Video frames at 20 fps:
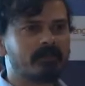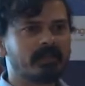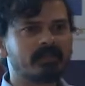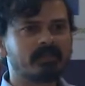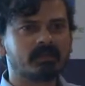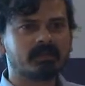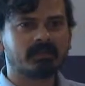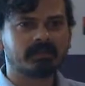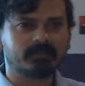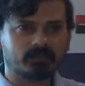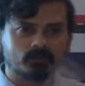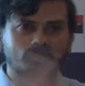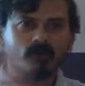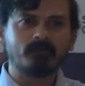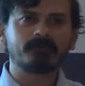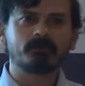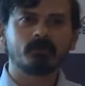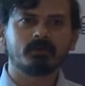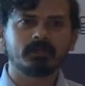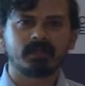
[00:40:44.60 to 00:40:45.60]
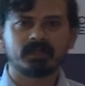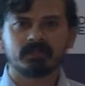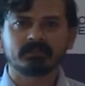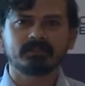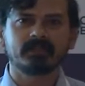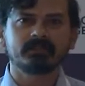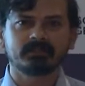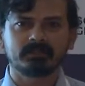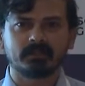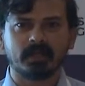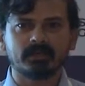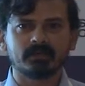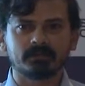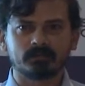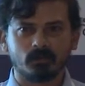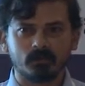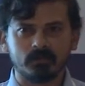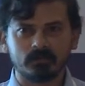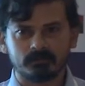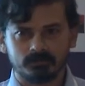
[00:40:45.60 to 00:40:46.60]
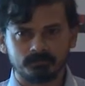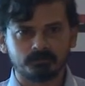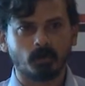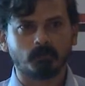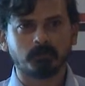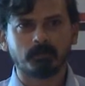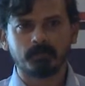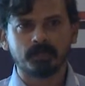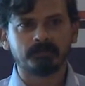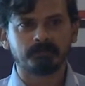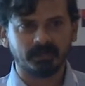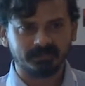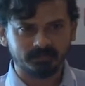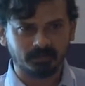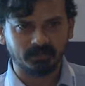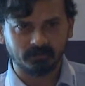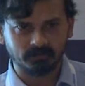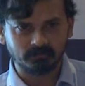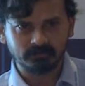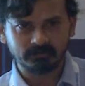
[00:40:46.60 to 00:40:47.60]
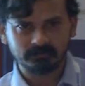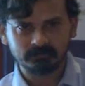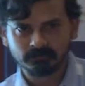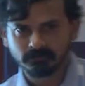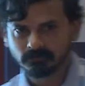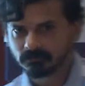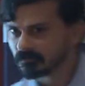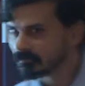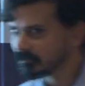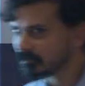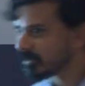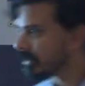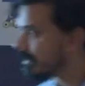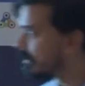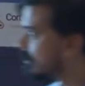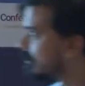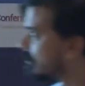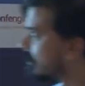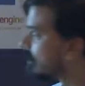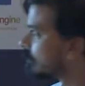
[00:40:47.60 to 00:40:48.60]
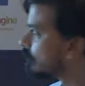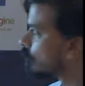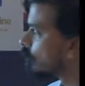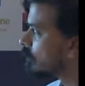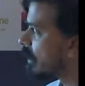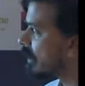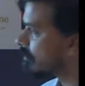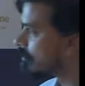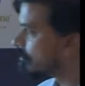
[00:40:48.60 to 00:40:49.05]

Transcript: when the rest of your data science stack is all probably Python, right? Uh, so that